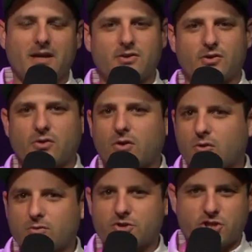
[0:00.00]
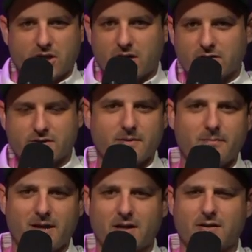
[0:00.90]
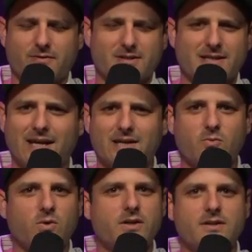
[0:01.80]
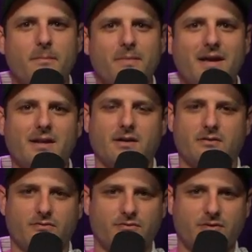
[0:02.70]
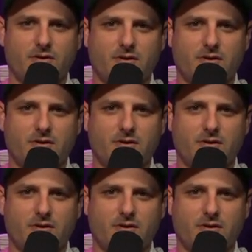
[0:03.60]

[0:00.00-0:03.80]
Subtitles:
their own shell? Is it made out of sand? What is it made out of?